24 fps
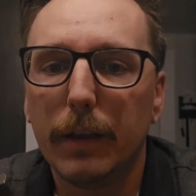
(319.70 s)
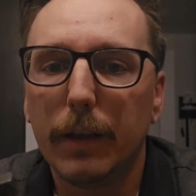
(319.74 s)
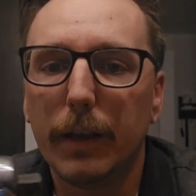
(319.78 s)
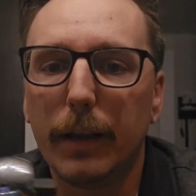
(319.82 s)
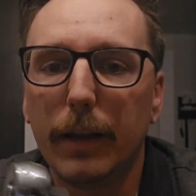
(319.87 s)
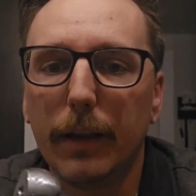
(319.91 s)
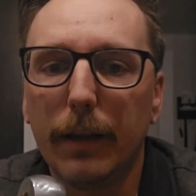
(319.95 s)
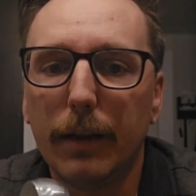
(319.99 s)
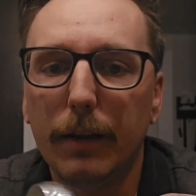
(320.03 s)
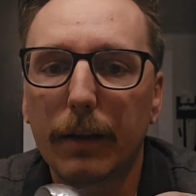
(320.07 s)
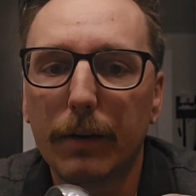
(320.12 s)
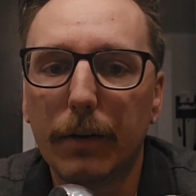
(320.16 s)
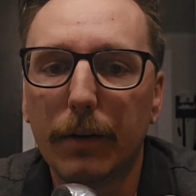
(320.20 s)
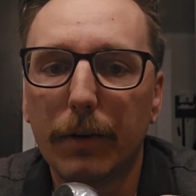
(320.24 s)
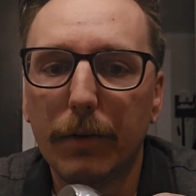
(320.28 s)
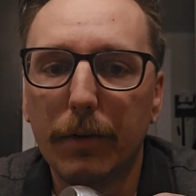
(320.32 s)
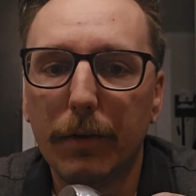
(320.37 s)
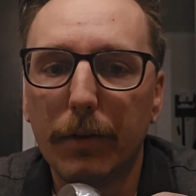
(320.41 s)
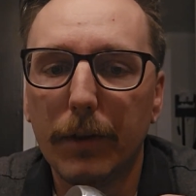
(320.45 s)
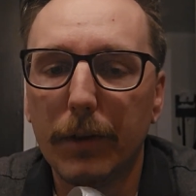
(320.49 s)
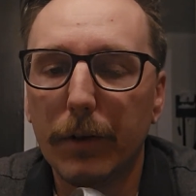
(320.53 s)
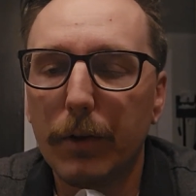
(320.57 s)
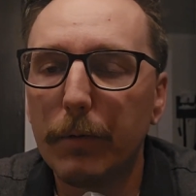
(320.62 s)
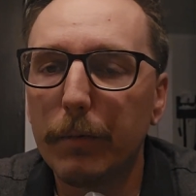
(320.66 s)
and
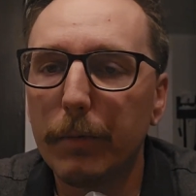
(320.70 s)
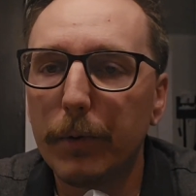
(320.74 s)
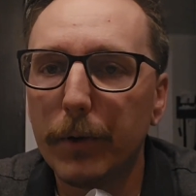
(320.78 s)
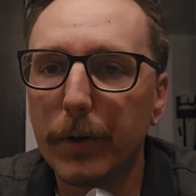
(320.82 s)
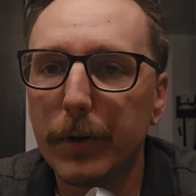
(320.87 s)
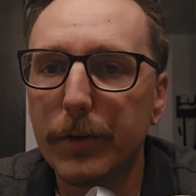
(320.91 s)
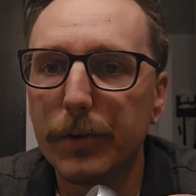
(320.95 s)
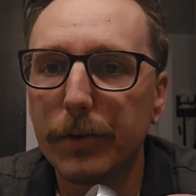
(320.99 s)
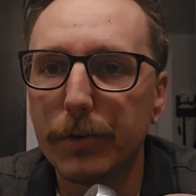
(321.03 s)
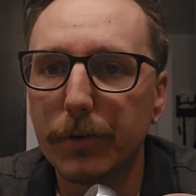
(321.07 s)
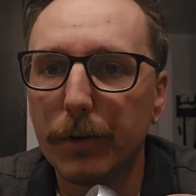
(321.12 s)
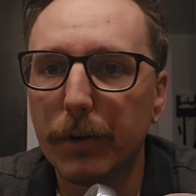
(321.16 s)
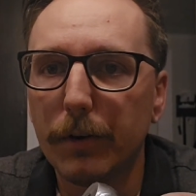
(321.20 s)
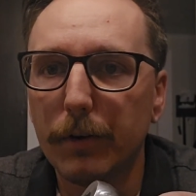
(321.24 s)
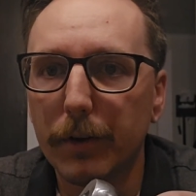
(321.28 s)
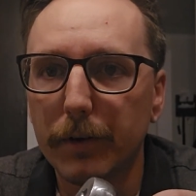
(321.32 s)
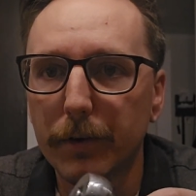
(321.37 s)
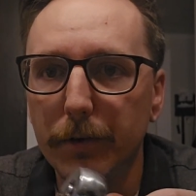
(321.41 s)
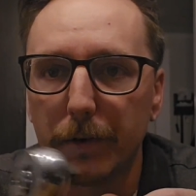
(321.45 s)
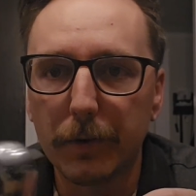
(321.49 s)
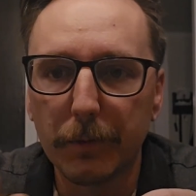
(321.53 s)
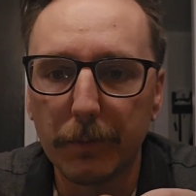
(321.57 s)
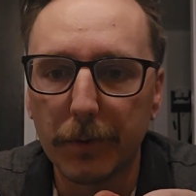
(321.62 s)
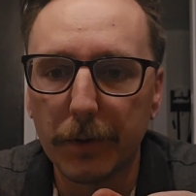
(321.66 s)
although they are pretty strong
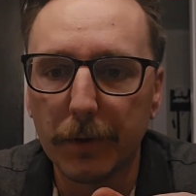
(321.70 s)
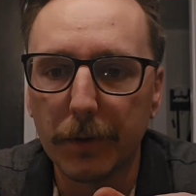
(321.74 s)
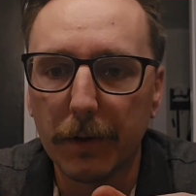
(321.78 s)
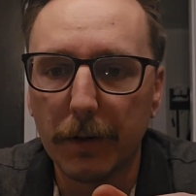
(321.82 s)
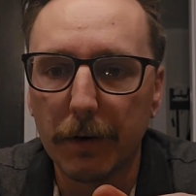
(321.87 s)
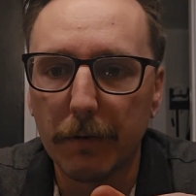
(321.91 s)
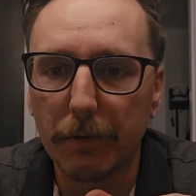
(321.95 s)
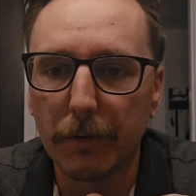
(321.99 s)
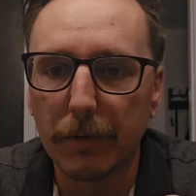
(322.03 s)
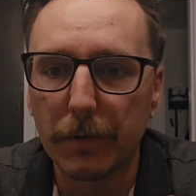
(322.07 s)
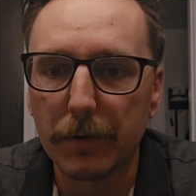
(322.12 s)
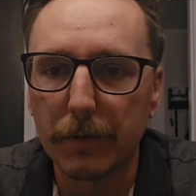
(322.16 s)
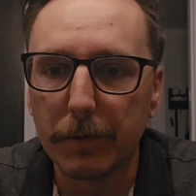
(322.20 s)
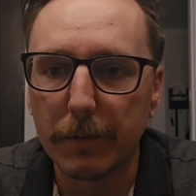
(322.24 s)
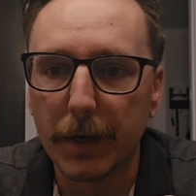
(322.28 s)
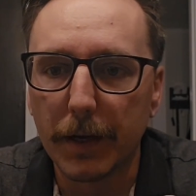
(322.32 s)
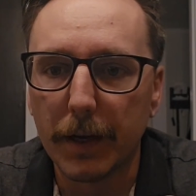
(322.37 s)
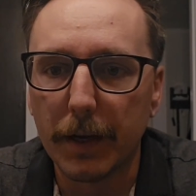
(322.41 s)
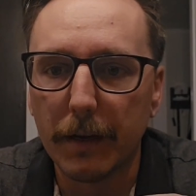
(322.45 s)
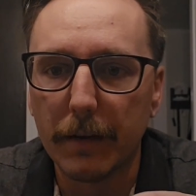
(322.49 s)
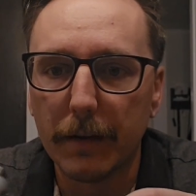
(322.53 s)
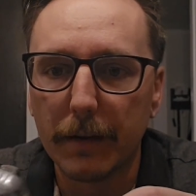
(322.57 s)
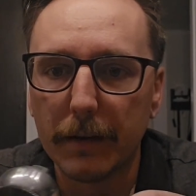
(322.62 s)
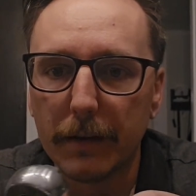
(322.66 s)
and you can put a lot of force
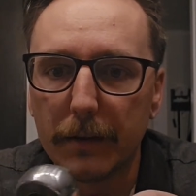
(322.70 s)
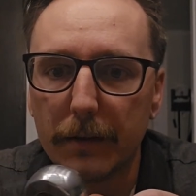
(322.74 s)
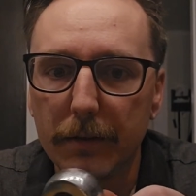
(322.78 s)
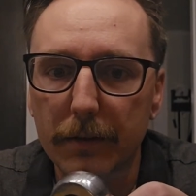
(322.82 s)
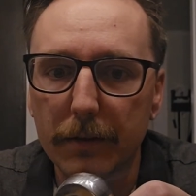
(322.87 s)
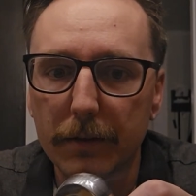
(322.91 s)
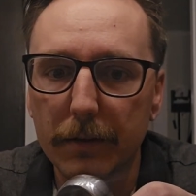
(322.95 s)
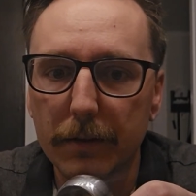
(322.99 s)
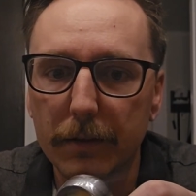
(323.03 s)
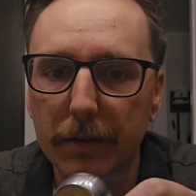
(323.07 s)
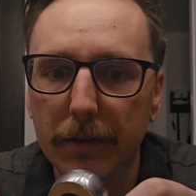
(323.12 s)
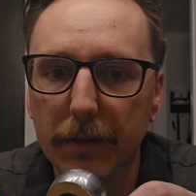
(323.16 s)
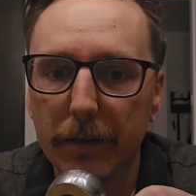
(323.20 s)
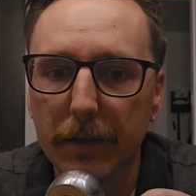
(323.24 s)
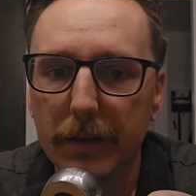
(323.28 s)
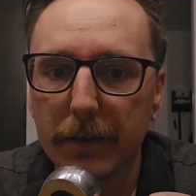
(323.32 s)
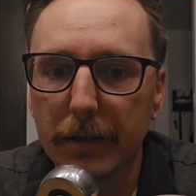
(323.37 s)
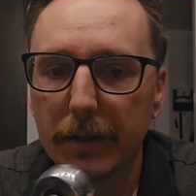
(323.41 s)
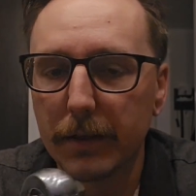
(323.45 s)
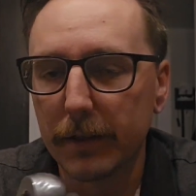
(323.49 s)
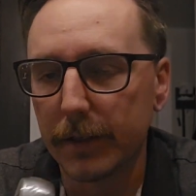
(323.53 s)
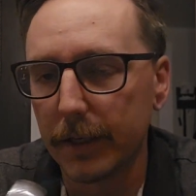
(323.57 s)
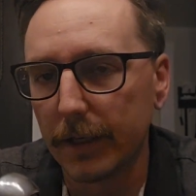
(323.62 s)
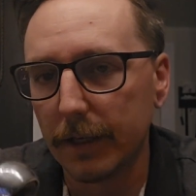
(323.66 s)
behind these, it's
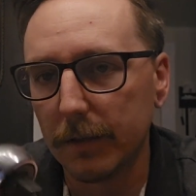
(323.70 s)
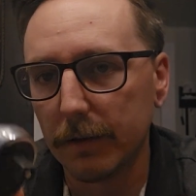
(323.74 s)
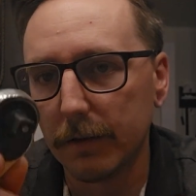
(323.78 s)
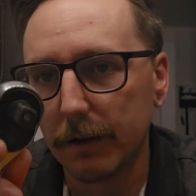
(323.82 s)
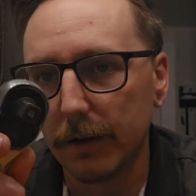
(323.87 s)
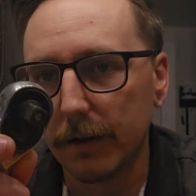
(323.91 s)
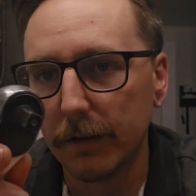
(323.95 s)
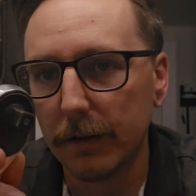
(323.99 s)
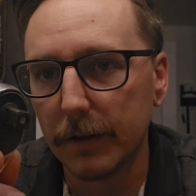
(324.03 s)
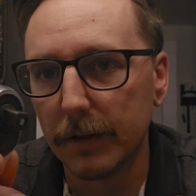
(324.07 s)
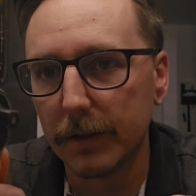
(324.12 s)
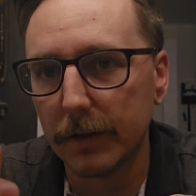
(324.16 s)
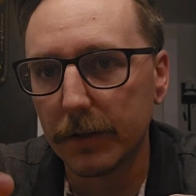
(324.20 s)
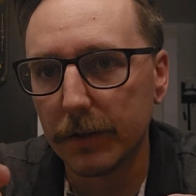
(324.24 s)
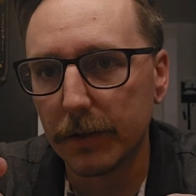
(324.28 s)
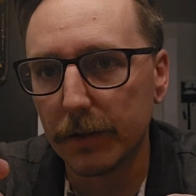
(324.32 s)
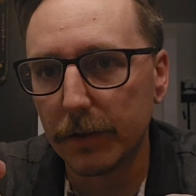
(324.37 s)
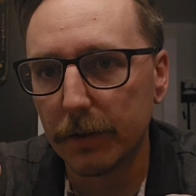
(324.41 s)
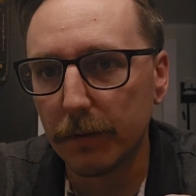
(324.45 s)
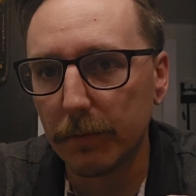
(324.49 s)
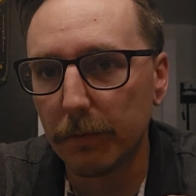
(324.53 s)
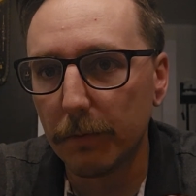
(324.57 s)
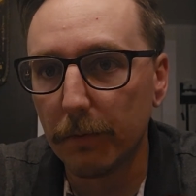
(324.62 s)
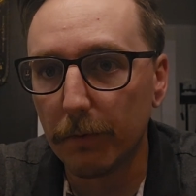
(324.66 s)
going to take a lot less
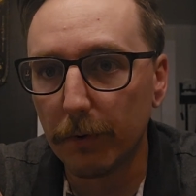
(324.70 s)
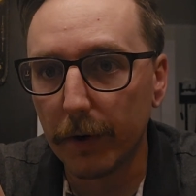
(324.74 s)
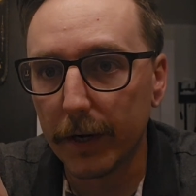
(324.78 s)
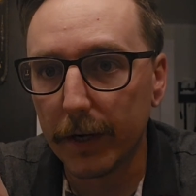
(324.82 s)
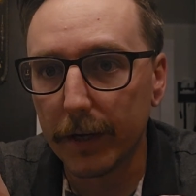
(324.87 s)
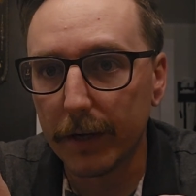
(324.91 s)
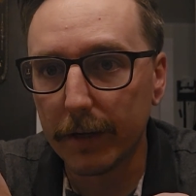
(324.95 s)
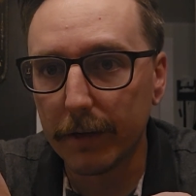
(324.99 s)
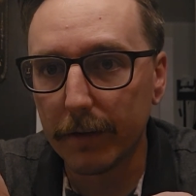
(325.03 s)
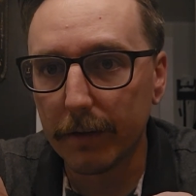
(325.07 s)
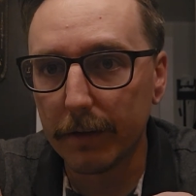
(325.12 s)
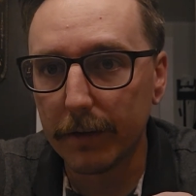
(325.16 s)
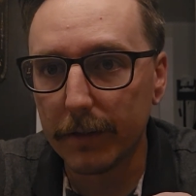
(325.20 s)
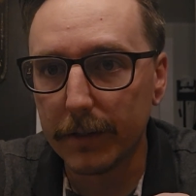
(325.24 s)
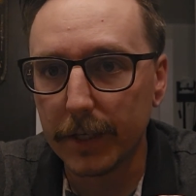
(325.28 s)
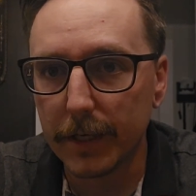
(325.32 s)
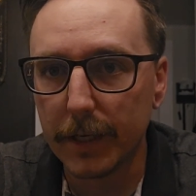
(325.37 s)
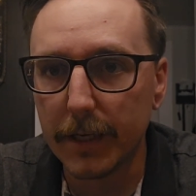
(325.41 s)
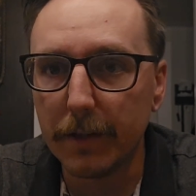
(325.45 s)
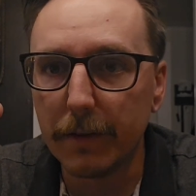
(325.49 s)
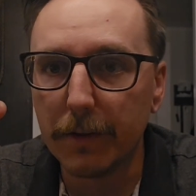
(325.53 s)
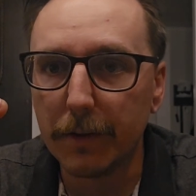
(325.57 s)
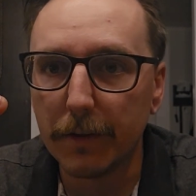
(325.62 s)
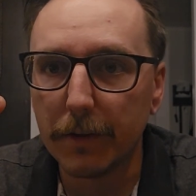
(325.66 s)
to break the
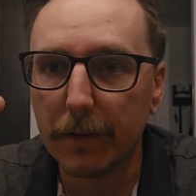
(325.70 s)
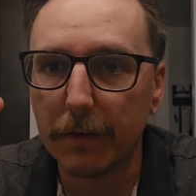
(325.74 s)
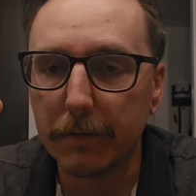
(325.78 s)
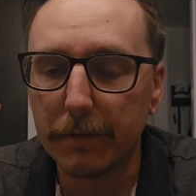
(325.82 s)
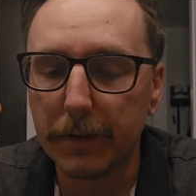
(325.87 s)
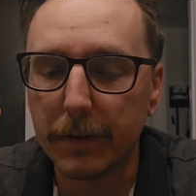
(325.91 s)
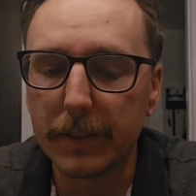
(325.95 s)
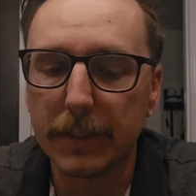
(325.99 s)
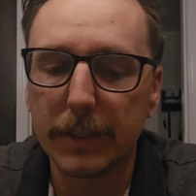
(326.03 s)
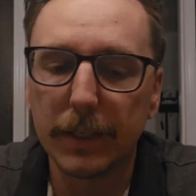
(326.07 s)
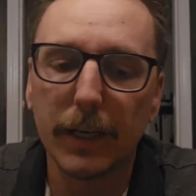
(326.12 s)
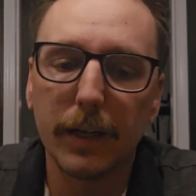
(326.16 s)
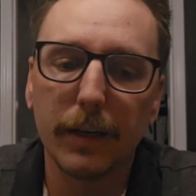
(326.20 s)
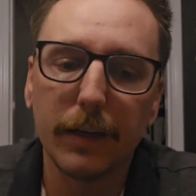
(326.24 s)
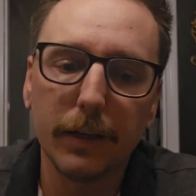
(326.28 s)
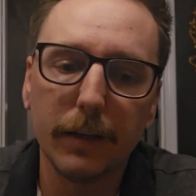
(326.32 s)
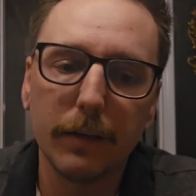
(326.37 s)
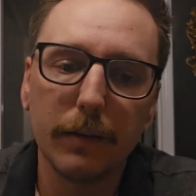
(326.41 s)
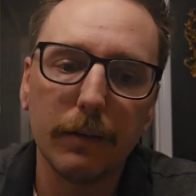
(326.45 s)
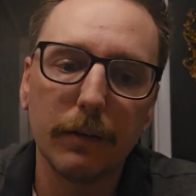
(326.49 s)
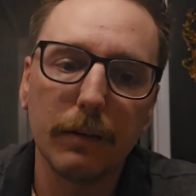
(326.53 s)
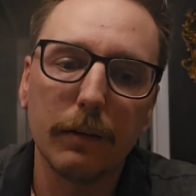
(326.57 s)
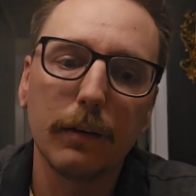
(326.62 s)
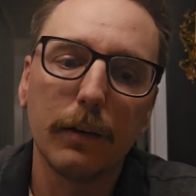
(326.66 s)
teeth off inside
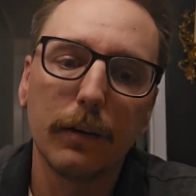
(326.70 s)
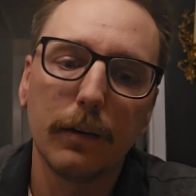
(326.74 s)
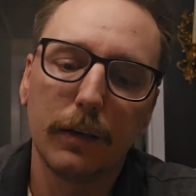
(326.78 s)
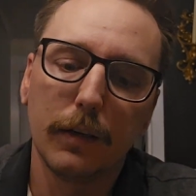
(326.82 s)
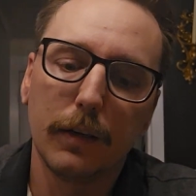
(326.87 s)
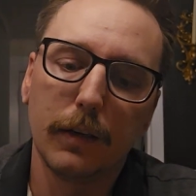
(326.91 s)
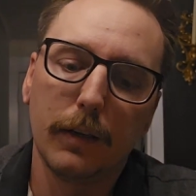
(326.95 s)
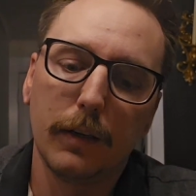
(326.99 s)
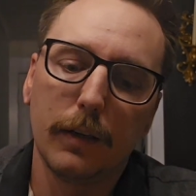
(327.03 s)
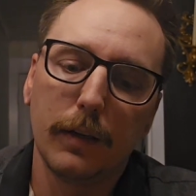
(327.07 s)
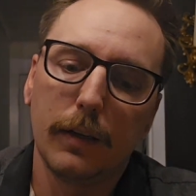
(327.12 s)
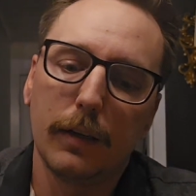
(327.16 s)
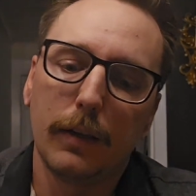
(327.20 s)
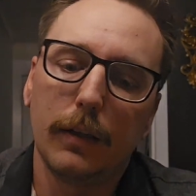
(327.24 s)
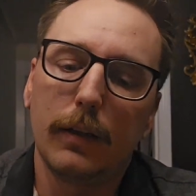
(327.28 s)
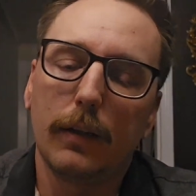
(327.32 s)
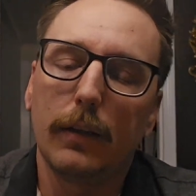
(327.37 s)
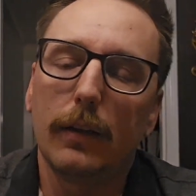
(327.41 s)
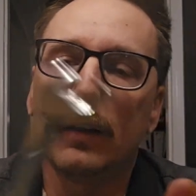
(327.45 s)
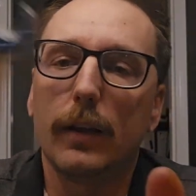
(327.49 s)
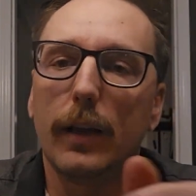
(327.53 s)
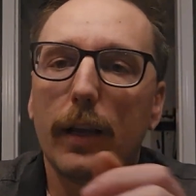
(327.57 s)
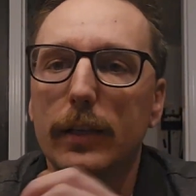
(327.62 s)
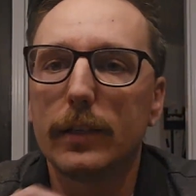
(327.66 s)
here
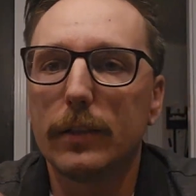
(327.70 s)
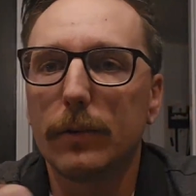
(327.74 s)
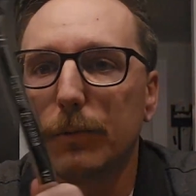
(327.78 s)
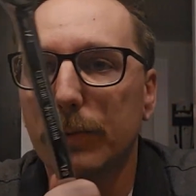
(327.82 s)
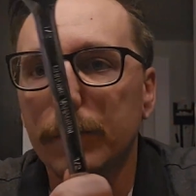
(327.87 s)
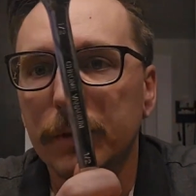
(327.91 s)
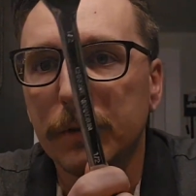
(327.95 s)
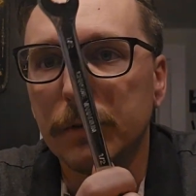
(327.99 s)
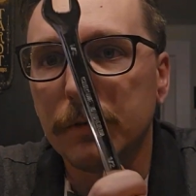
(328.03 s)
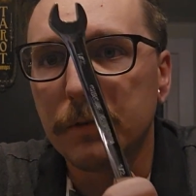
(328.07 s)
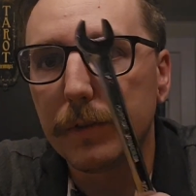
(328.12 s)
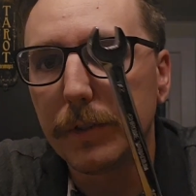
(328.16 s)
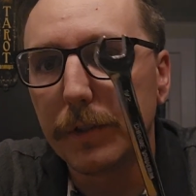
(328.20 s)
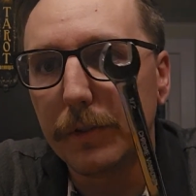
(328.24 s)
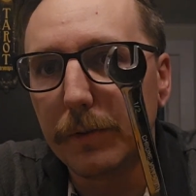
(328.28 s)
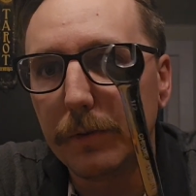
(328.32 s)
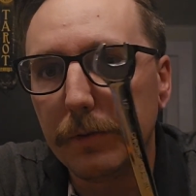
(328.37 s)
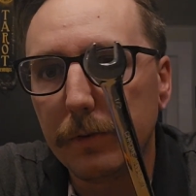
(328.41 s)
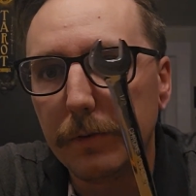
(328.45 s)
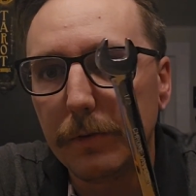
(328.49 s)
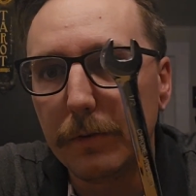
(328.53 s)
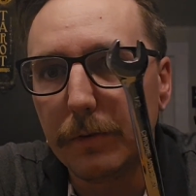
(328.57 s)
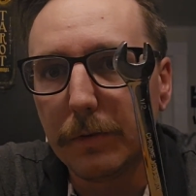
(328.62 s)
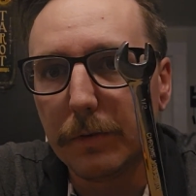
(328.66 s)
as it will
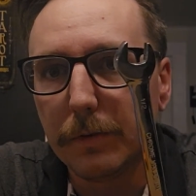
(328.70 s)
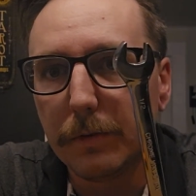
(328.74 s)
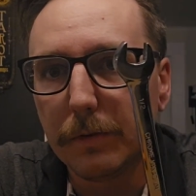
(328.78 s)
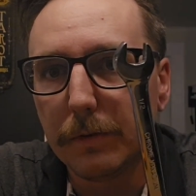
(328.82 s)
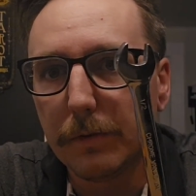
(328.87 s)
to